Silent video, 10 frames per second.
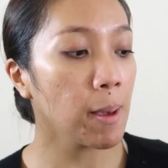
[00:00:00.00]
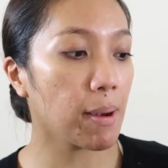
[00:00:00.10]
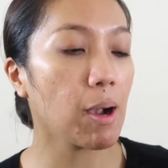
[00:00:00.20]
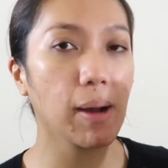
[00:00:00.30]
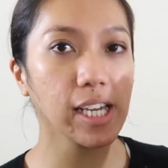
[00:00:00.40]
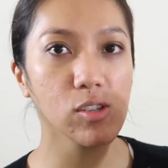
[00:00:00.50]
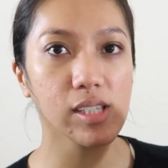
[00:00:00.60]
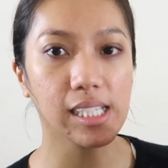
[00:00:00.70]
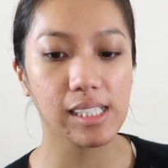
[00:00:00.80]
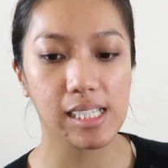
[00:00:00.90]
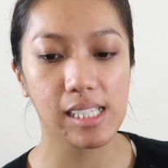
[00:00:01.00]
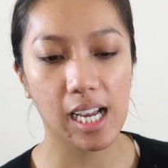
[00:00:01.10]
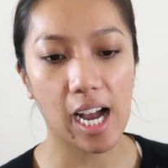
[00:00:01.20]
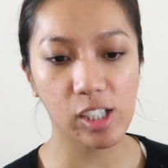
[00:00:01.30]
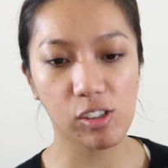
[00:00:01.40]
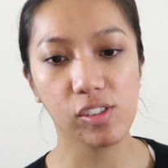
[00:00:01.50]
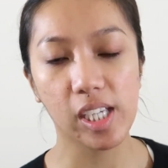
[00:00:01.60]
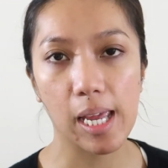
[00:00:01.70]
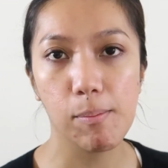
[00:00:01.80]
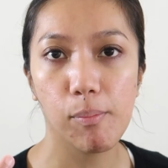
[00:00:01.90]
But by using this, it kind of
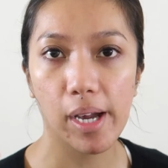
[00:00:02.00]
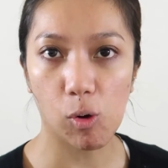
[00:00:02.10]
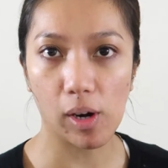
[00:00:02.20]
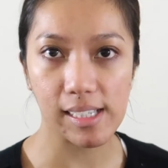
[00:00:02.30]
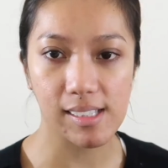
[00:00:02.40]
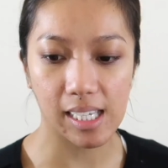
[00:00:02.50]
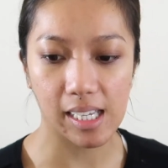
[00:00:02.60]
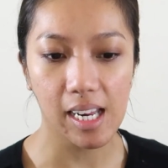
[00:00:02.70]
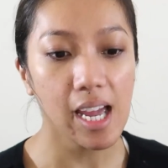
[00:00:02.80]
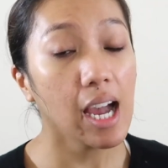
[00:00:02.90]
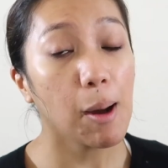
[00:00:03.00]
tamed my oily skin.